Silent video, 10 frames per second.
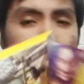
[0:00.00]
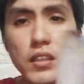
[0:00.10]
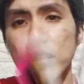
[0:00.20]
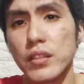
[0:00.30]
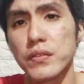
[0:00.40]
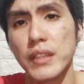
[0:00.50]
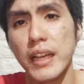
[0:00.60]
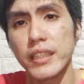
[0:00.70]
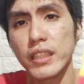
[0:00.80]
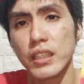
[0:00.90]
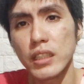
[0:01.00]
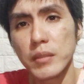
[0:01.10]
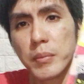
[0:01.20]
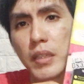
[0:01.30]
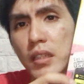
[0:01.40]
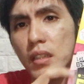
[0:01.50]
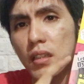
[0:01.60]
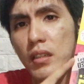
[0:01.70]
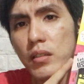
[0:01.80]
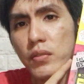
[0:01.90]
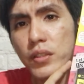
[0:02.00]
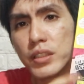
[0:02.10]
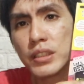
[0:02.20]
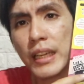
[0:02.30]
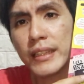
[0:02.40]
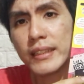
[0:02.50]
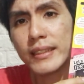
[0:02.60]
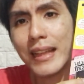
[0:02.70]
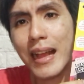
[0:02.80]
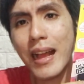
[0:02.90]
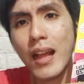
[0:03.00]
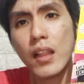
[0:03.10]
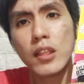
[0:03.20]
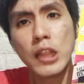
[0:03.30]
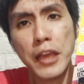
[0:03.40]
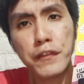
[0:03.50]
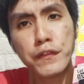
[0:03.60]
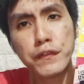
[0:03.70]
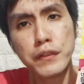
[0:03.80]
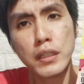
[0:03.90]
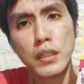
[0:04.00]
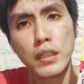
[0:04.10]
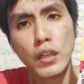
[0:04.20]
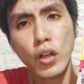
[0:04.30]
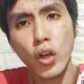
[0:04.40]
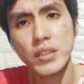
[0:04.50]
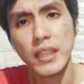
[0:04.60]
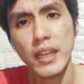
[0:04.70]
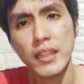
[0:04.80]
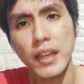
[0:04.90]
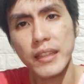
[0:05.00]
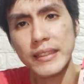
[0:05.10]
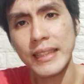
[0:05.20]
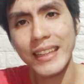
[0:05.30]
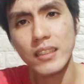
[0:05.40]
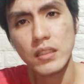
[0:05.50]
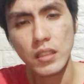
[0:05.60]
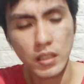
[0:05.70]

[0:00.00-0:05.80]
another flyer for night life. Osaka na at night.